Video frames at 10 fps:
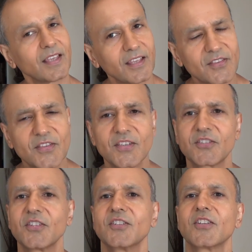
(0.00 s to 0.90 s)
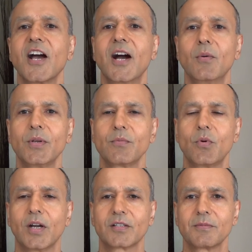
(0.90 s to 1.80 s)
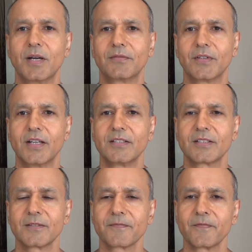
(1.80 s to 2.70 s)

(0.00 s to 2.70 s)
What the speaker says: And this is how it works, my friends.